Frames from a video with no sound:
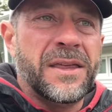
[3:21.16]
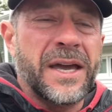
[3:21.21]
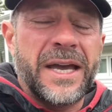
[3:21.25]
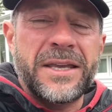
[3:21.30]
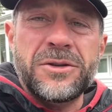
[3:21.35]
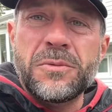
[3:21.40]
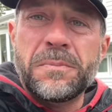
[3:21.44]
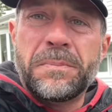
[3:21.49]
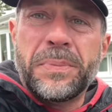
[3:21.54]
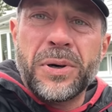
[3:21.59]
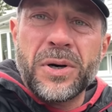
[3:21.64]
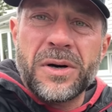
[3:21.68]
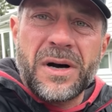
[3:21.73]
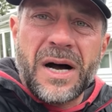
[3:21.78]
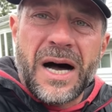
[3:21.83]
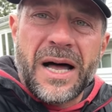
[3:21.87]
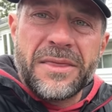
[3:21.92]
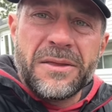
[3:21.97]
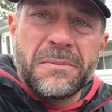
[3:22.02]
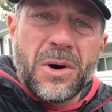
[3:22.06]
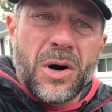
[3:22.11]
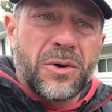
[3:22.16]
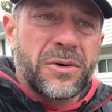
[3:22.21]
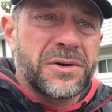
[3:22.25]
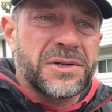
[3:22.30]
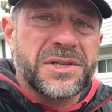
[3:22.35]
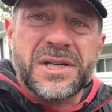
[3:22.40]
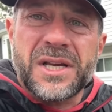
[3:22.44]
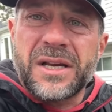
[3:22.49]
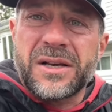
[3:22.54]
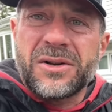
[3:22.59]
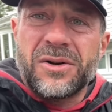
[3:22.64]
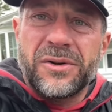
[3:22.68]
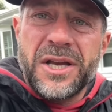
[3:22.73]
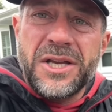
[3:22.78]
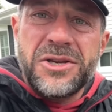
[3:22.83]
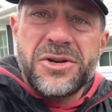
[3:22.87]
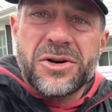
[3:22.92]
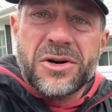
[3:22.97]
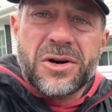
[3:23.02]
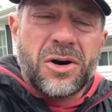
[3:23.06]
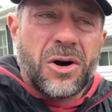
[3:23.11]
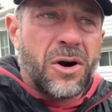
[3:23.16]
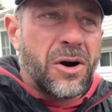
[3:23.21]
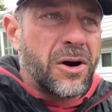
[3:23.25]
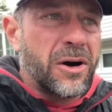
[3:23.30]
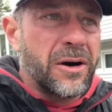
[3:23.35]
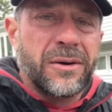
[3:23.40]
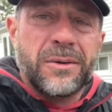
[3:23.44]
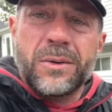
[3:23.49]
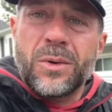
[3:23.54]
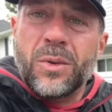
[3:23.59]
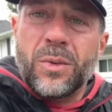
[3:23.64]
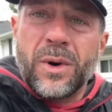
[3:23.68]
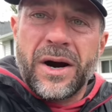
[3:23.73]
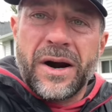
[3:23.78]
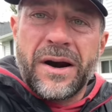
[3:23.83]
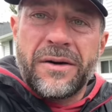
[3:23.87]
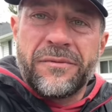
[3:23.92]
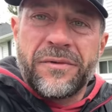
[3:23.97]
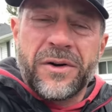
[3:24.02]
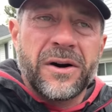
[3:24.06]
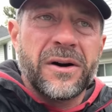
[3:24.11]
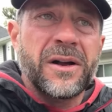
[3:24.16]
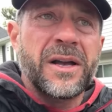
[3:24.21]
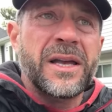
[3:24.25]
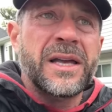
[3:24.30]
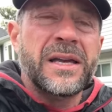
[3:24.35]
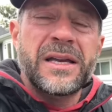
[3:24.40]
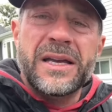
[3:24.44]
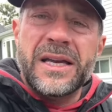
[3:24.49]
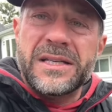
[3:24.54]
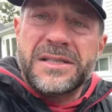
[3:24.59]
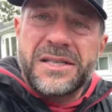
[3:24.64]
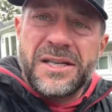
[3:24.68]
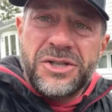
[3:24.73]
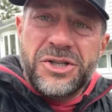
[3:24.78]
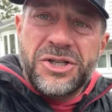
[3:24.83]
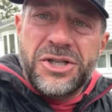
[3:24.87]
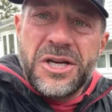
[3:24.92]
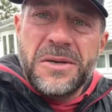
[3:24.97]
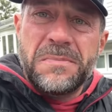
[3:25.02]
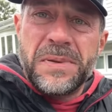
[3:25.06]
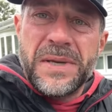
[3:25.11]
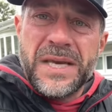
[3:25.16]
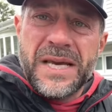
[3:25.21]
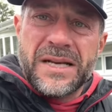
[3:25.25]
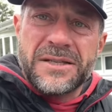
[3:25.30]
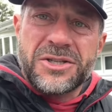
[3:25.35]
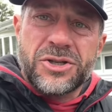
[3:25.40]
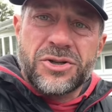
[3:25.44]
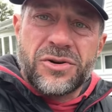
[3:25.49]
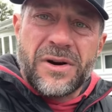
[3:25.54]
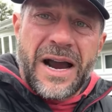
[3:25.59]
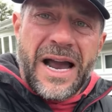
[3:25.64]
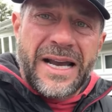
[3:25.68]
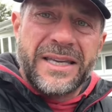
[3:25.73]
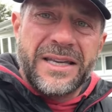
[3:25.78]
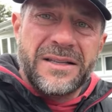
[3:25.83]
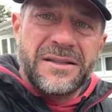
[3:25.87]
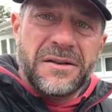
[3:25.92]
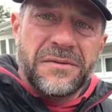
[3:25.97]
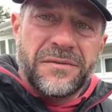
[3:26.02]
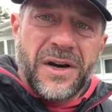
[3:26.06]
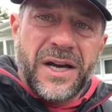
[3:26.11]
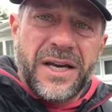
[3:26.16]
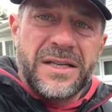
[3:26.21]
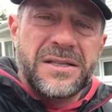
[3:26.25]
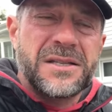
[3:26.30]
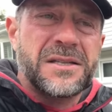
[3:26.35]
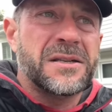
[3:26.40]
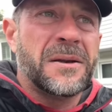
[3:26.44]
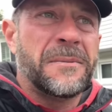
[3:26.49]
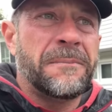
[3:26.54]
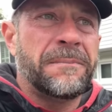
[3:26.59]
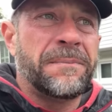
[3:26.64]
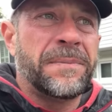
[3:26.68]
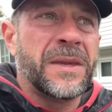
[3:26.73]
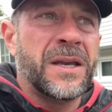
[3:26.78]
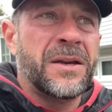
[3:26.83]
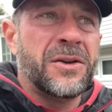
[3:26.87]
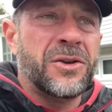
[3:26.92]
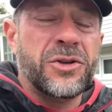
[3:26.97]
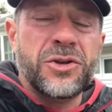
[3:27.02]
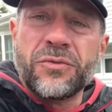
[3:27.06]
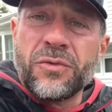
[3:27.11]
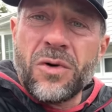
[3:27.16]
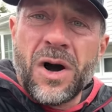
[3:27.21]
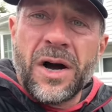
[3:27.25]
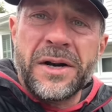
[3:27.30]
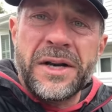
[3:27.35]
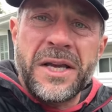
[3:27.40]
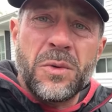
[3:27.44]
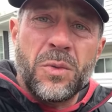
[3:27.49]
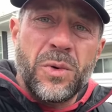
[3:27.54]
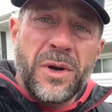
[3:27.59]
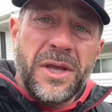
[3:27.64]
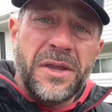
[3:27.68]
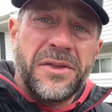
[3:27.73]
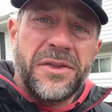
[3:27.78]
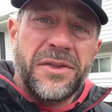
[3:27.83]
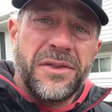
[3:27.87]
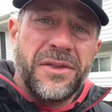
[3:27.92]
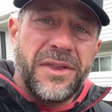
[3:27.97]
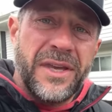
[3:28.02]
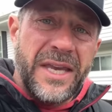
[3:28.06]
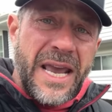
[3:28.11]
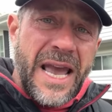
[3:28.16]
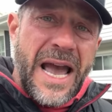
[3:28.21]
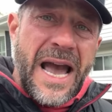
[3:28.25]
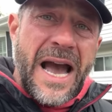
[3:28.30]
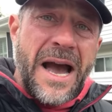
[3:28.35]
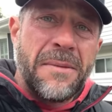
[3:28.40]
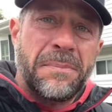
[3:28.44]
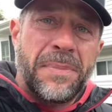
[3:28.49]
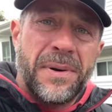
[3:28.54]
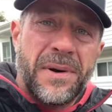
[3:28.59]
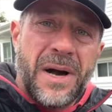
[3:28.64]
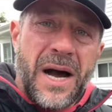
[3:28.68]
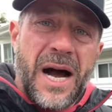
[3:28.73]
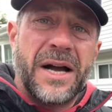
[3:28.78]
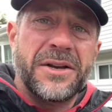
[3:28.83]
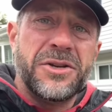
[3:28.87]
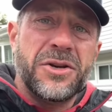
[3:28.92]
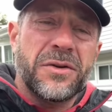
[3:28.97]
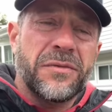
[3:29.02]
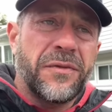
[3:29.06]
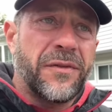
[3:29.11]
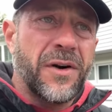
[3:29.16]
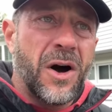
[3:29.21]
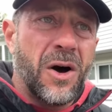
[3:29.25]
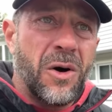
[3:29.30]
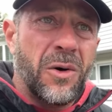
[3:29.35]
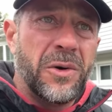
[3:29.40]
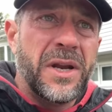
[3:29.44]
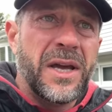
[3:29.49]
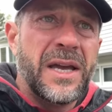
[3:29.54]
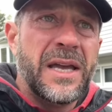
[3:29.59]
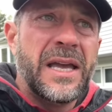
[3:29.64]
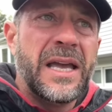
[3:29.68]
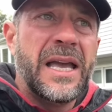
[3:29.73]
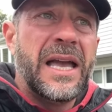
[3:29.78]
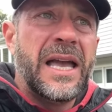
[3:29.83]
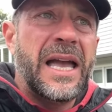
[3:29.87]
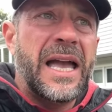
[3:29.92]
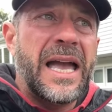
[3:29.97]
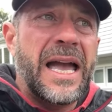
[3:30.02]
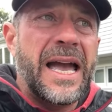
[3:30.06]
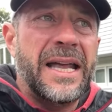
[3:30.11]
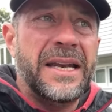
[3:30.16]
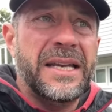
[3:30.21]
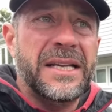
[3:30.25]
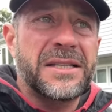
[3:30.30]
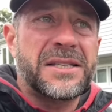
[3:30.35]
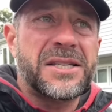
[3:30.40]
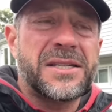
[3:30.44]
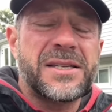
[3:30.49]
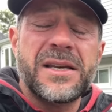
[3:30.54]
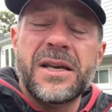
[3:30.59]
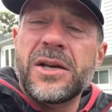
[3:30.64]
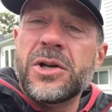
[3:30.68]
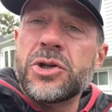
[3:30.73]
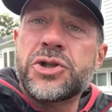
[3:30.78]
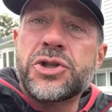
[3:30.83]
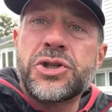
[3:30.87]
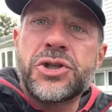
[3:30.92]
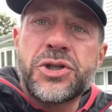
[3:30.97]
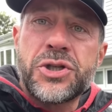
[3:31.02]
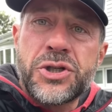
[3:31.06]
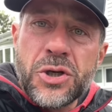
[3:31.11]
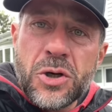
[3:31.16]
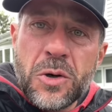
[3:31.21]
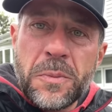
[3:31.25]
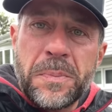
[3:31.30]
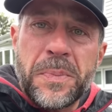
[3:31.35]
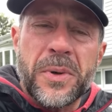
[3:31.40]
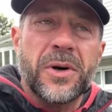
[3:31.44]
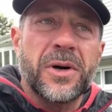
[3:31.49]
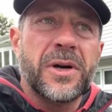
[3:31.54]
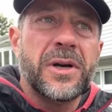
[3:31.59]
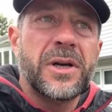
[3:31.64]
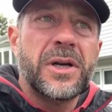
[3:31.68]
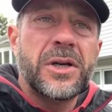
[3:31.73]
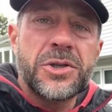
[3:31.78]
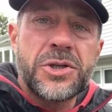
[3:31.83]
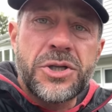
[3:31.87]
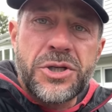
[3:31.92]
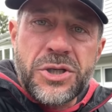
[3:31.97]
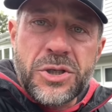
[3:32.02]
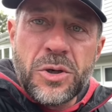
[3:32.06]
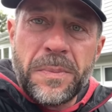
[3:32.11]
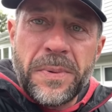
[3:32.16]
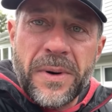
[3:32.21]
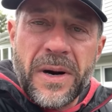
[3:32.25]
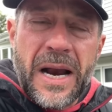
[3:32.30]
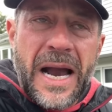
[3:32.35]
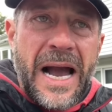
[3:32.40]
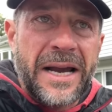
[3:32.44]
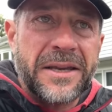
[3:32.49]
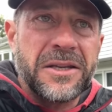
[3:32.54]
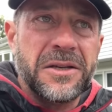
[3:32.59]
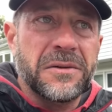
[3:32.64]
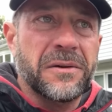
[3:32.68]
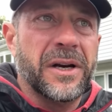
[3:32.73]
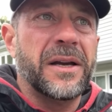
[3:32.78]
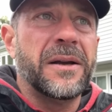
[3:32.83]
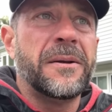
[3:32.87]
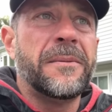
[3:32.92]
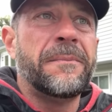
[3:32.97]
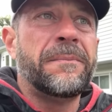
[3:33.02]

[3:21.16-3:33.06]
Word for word: that you put on the motorcycle, in your car, wherever. It's a G P S tracking device. You run it with the app on your phone, and it's super, super accurate.